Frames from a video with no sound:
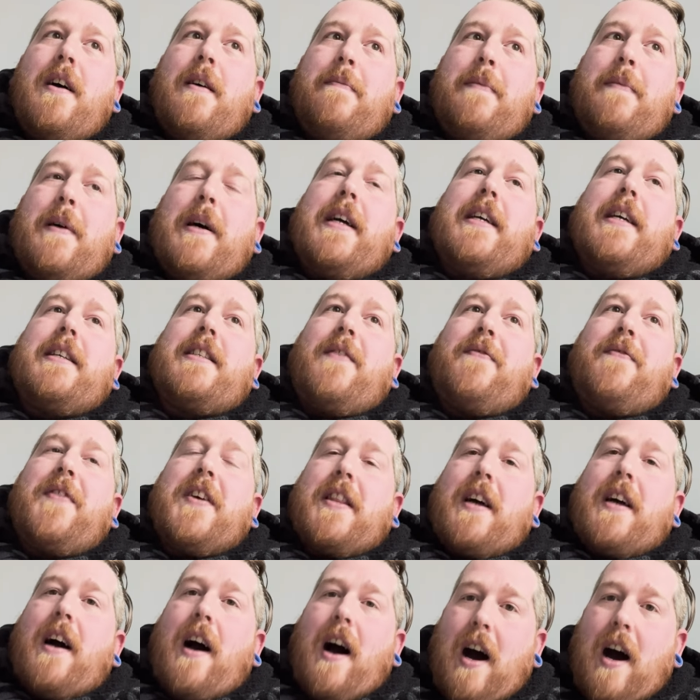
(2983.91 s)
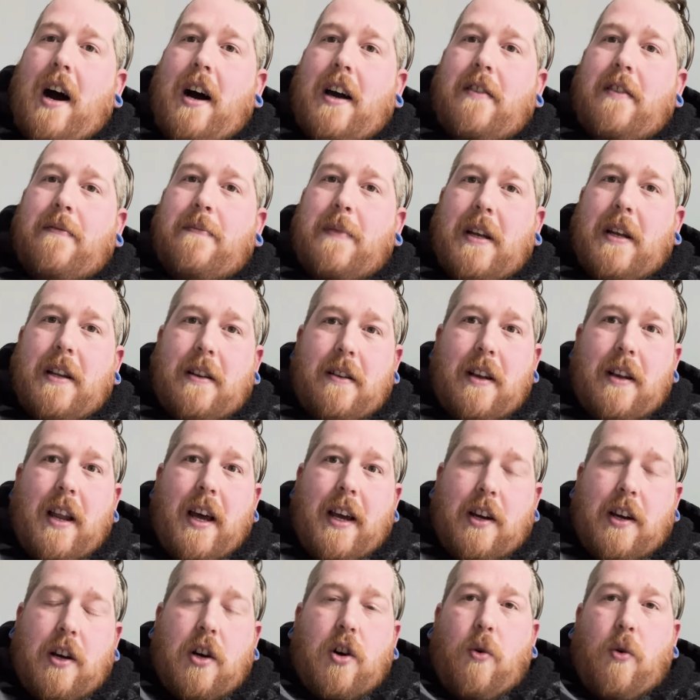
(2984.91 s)
but it's something that I've been
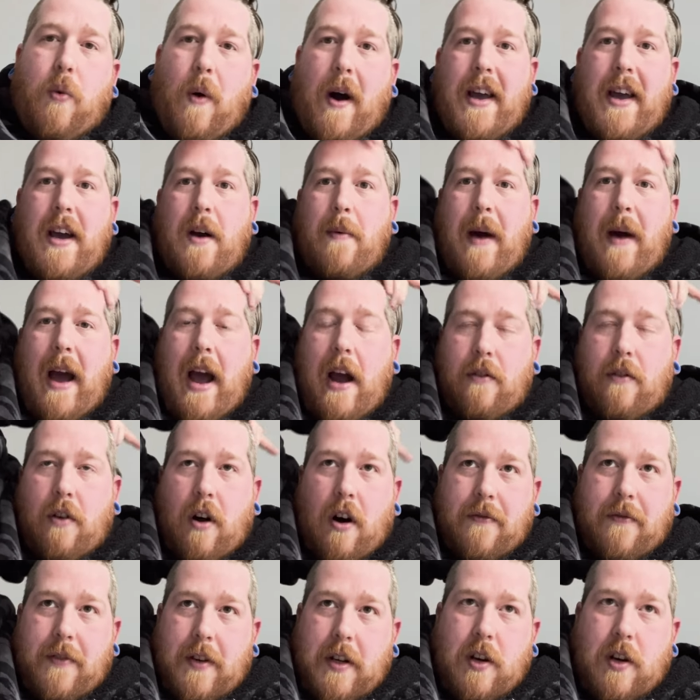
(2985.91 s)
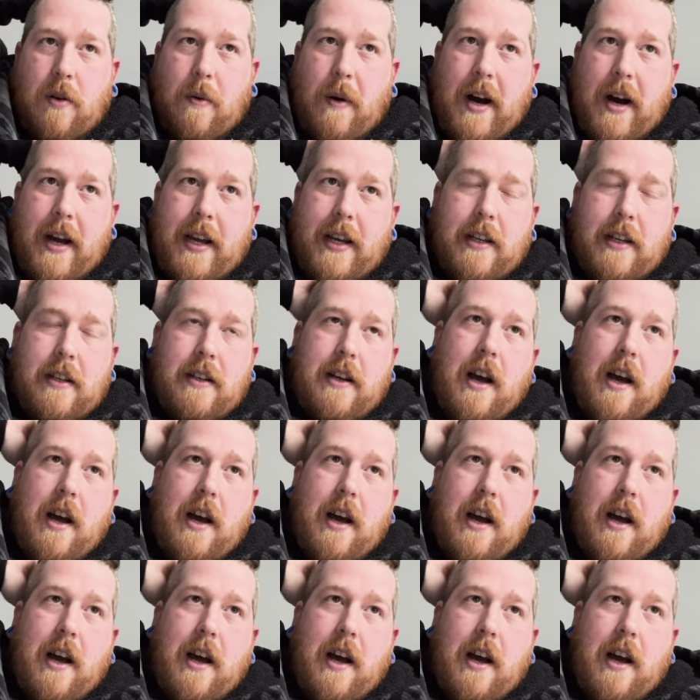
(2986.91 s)
like quite aware of, and quite,